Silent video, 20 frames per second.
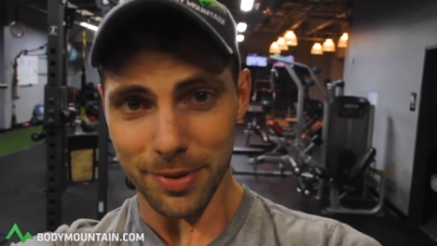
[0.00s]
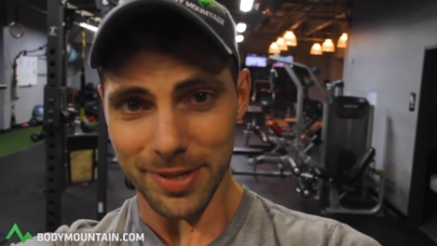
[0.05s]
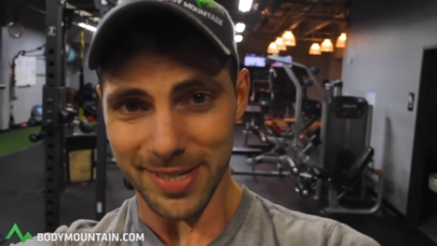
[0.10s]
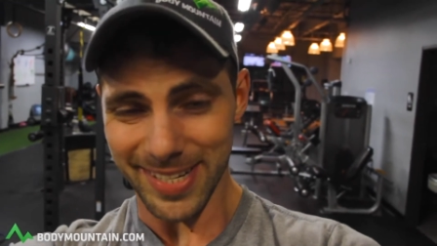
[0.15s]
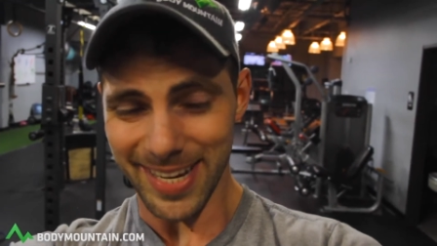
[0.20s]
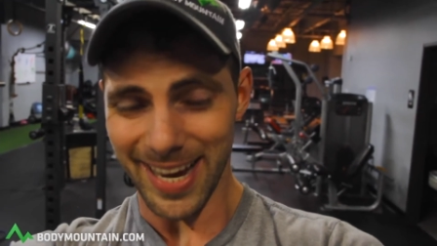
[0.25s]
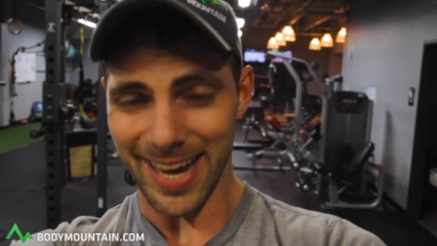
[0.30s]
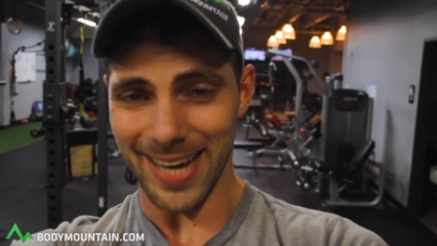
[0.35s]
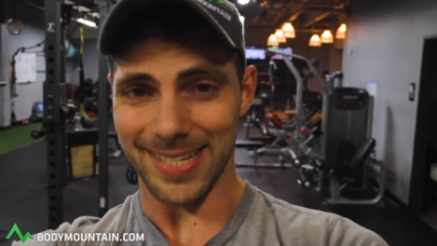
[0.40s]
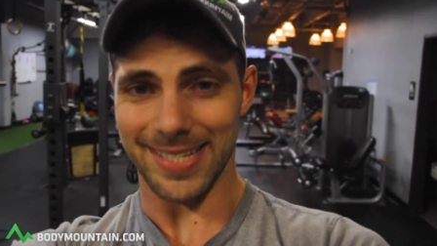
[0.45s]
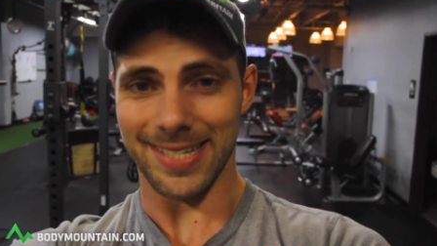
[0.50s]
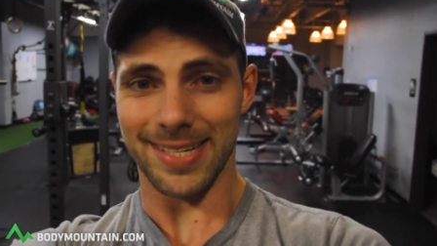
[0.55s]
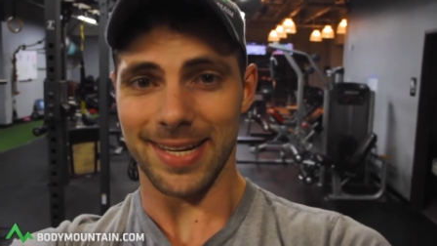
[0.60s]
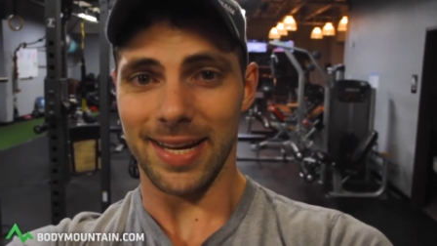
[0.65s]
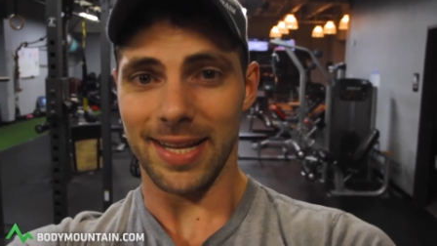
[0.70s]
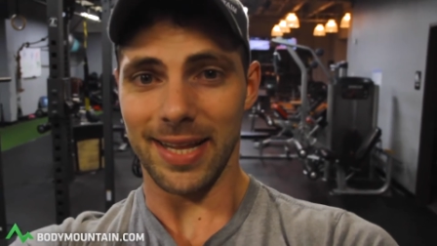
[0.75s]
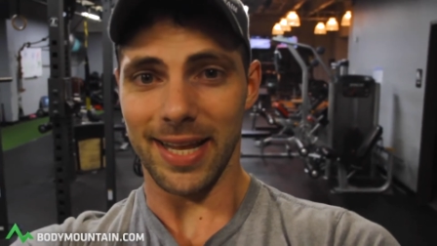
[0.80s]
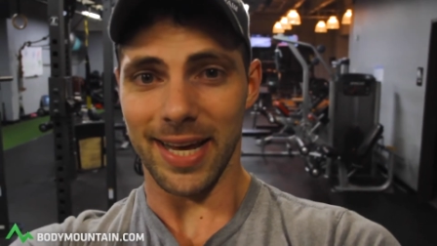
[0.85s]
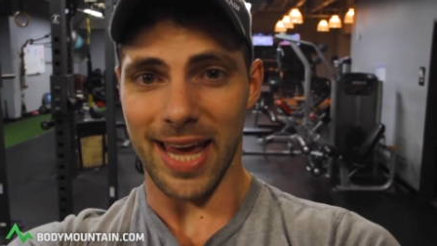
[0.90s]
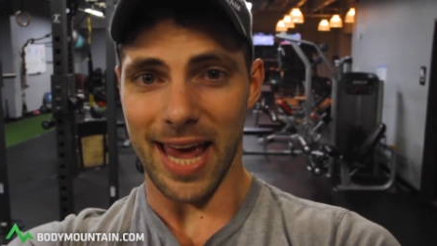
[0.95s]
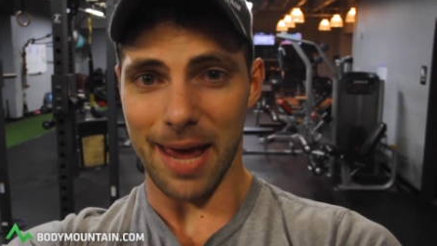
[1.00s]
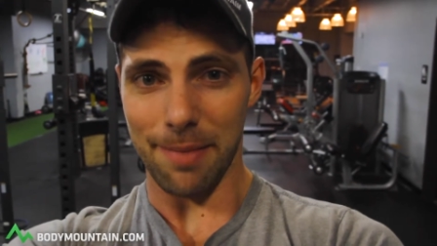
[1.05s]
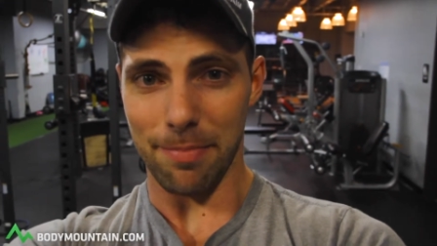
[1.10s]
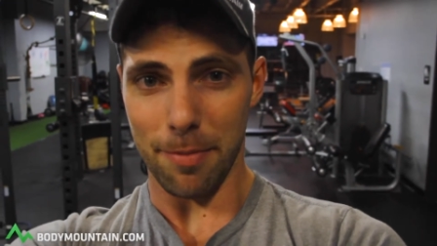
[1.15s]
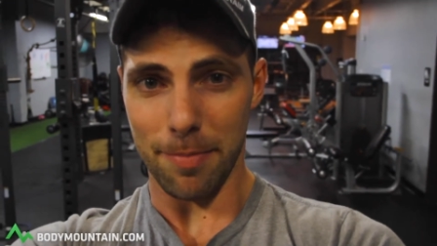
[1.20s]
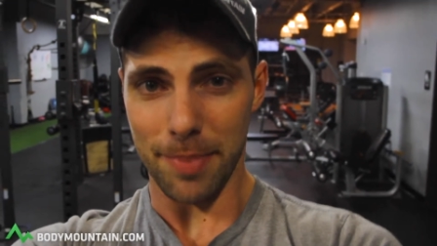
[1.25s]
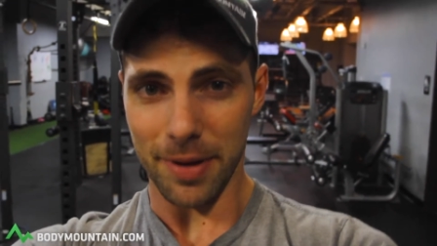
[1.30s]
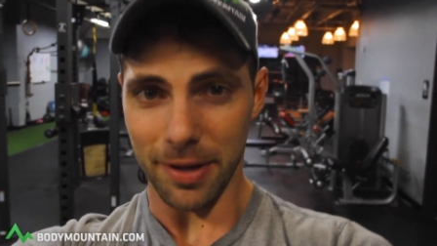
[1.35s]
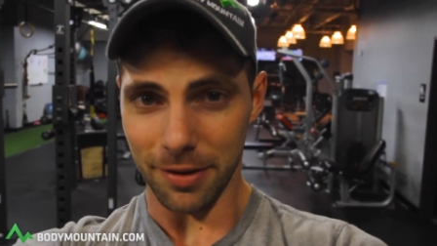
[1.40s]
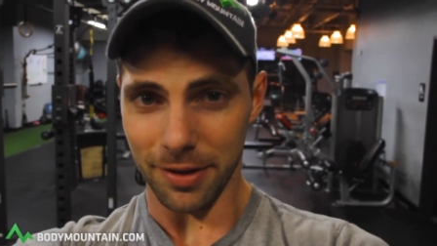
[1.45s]
possess the
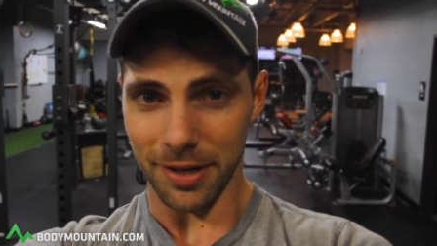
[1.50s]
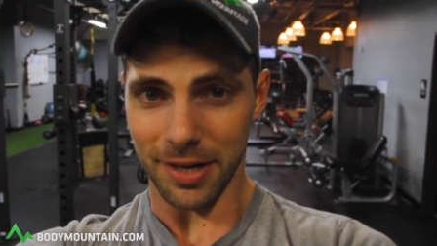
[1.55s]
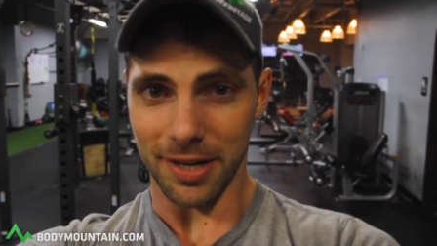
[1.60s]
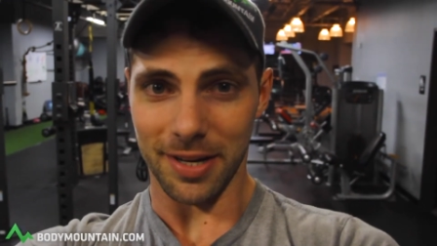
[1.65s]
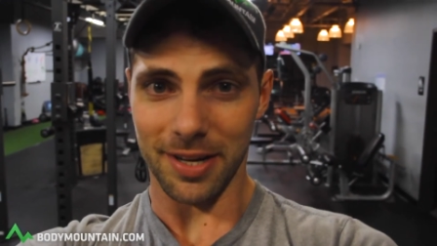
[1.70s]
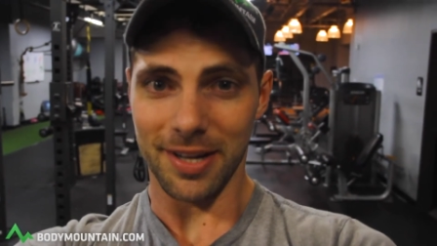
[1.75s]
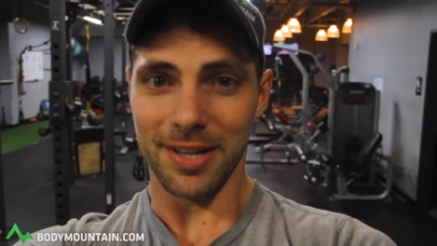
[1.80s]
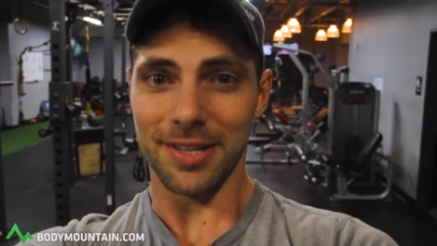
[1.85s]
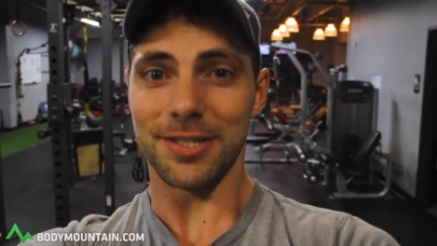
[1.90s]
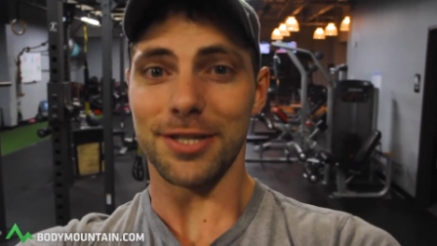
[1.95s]
capability